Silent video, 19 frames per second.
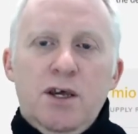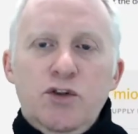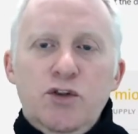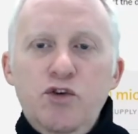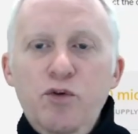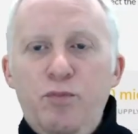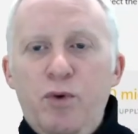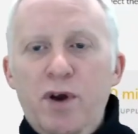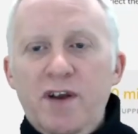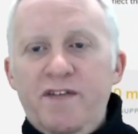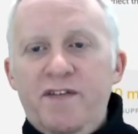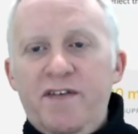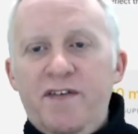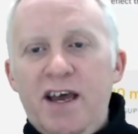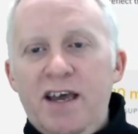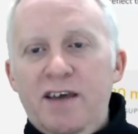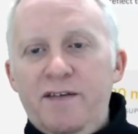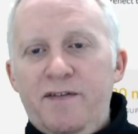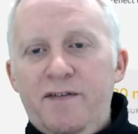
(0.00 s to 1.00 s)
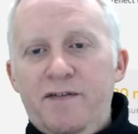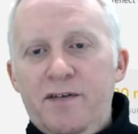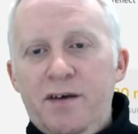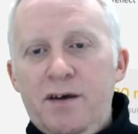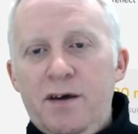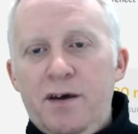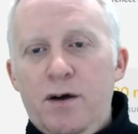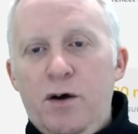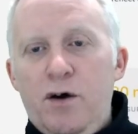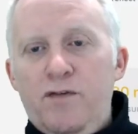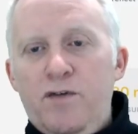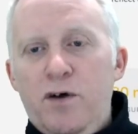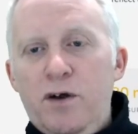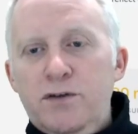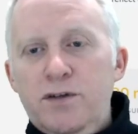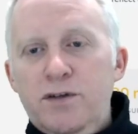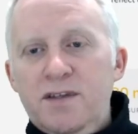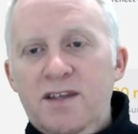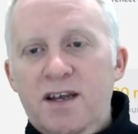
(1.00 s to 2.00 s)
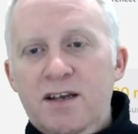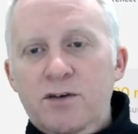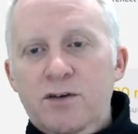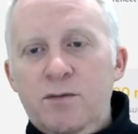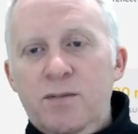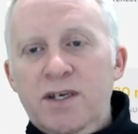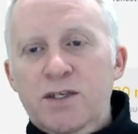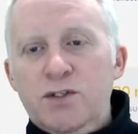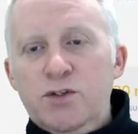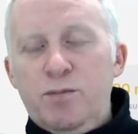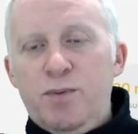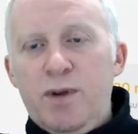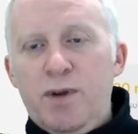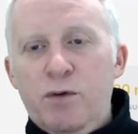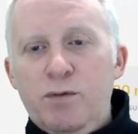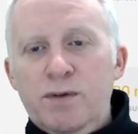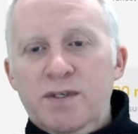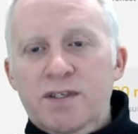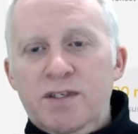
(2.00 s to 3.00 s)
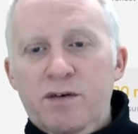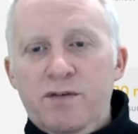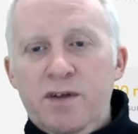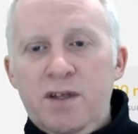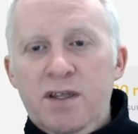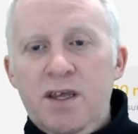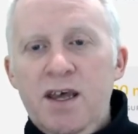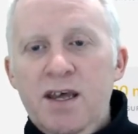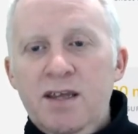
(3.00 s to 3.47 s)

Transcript: 2.5 uh, of out time looming supply reserve.